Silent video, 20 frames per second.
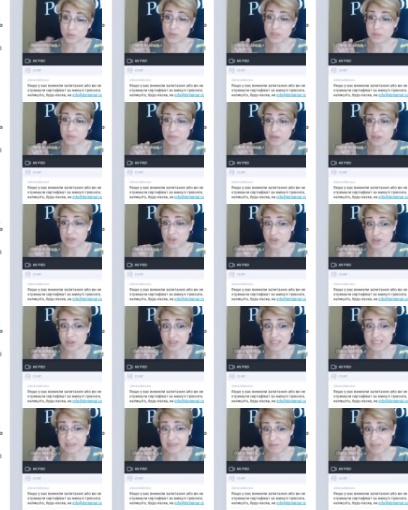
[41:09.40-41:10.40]
with pictures.
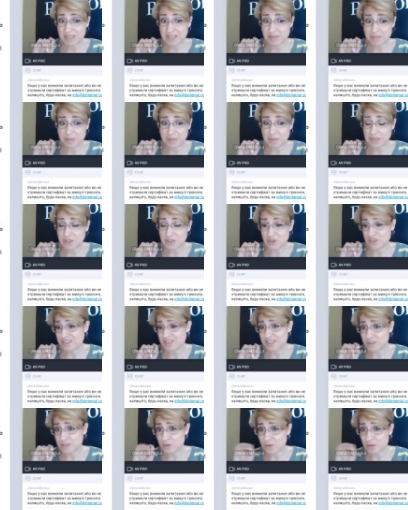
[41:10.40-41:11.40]
Sometimes pictures are
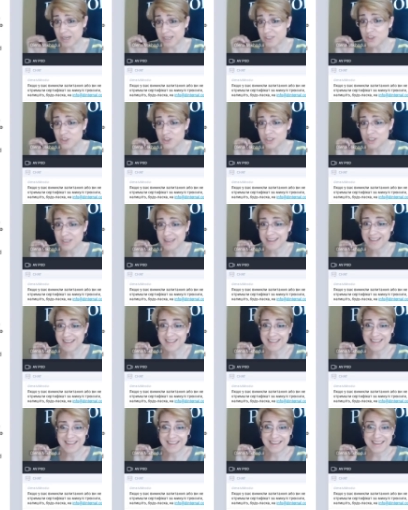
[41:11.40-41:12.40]
strange.
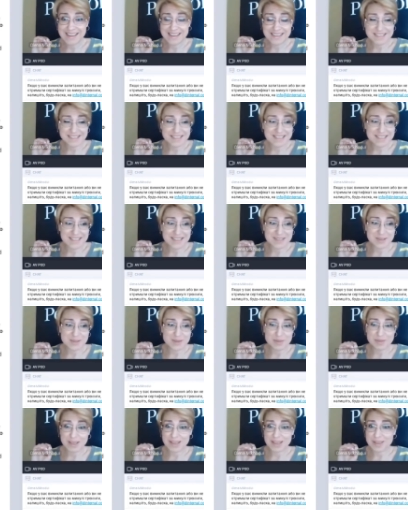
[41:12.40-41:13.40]
It's done to
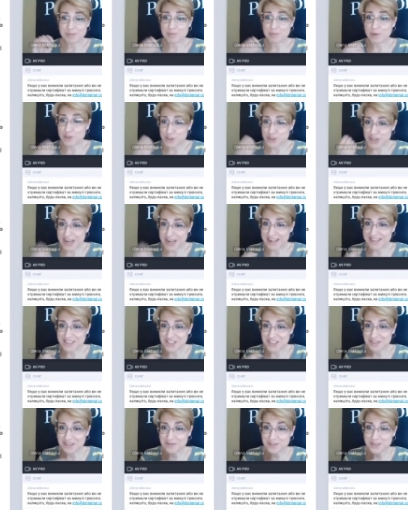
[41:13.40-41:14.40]
make it more
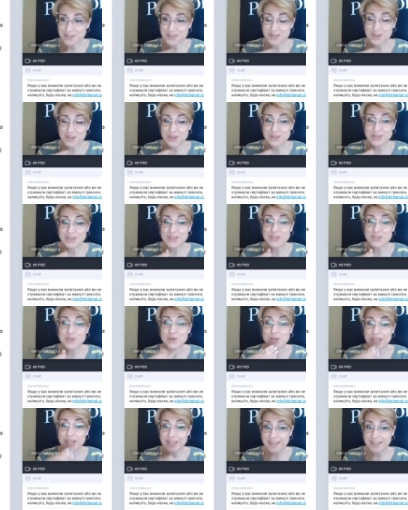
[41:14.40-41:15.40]
challenging for students. So
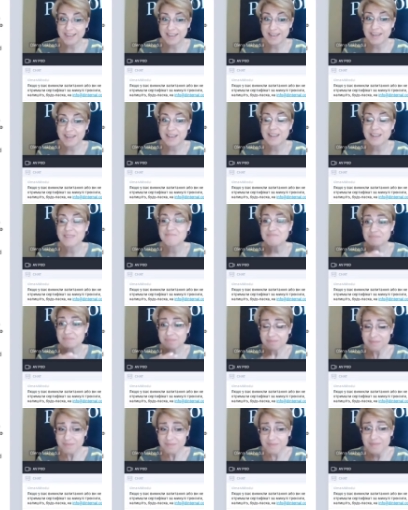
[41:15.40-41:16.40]
here
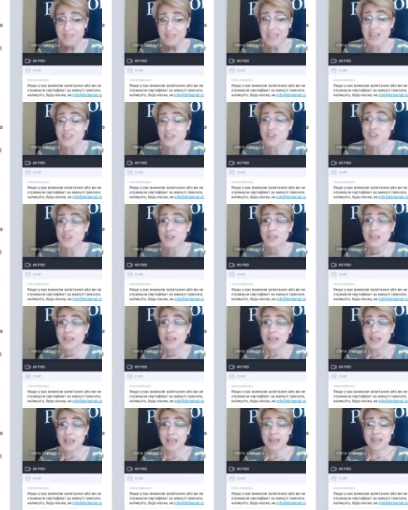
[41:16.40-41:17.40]
actually
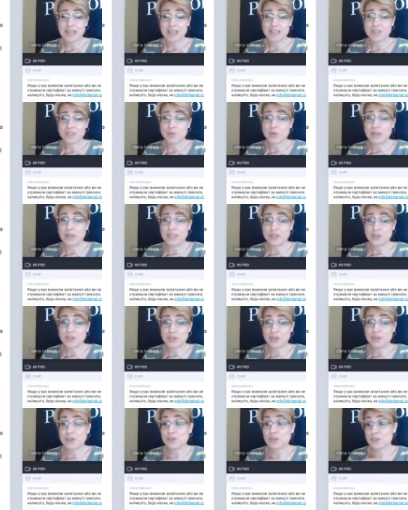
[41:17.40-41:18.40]
is when
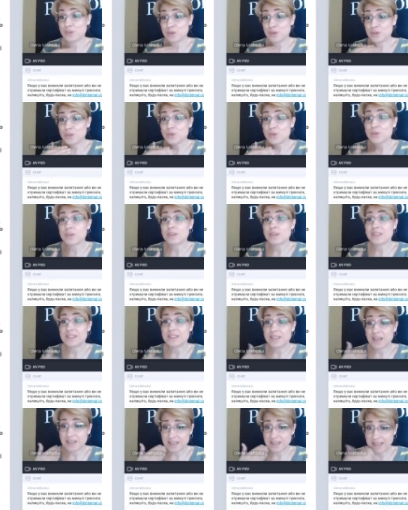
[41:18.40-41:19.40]
your students
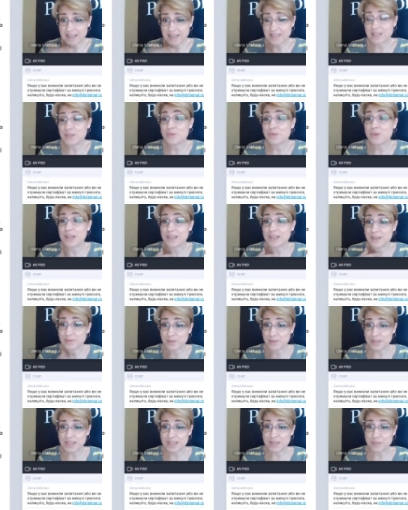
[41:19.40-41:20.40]
start getting ready
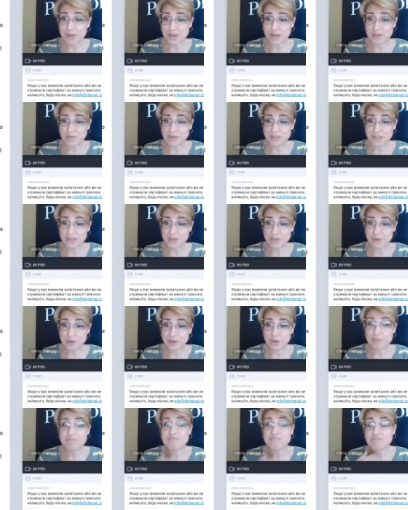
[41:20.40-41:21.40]
for this part of the
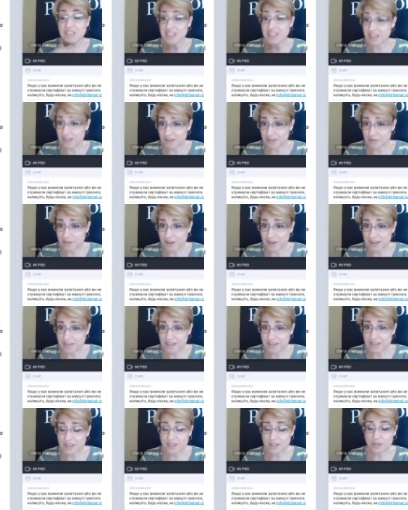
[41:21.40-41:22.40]
NO, year 5
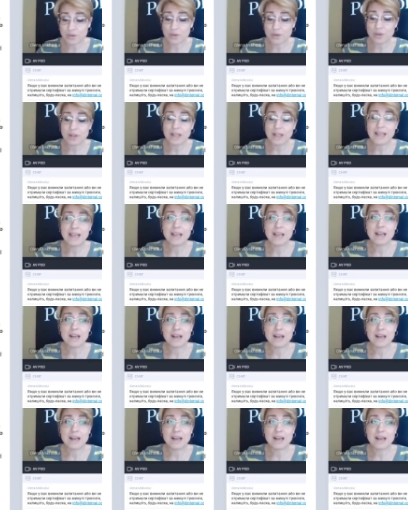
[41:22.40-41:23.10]
at school,